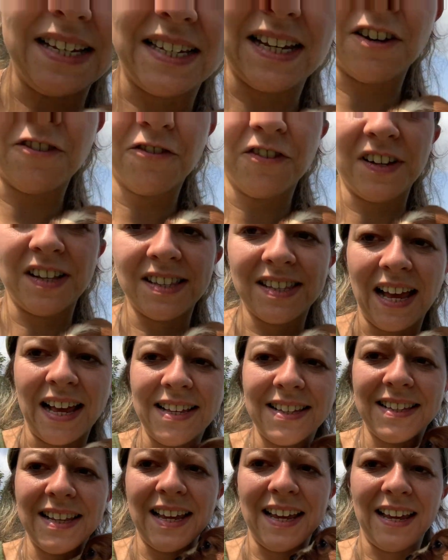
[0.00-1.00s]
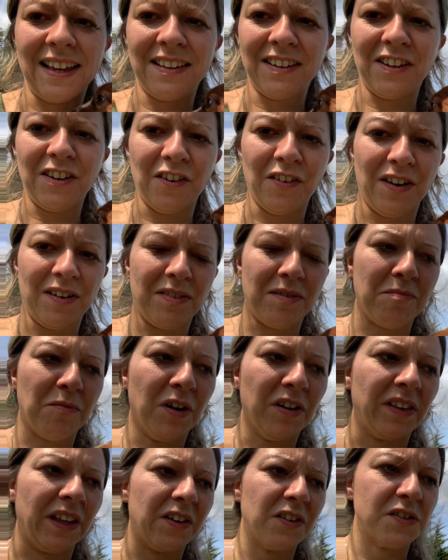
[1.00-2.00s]
difference as they, you know, the
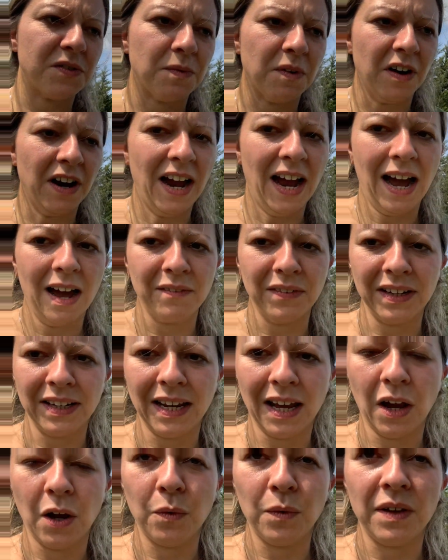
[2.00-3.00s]
more litters we're having now.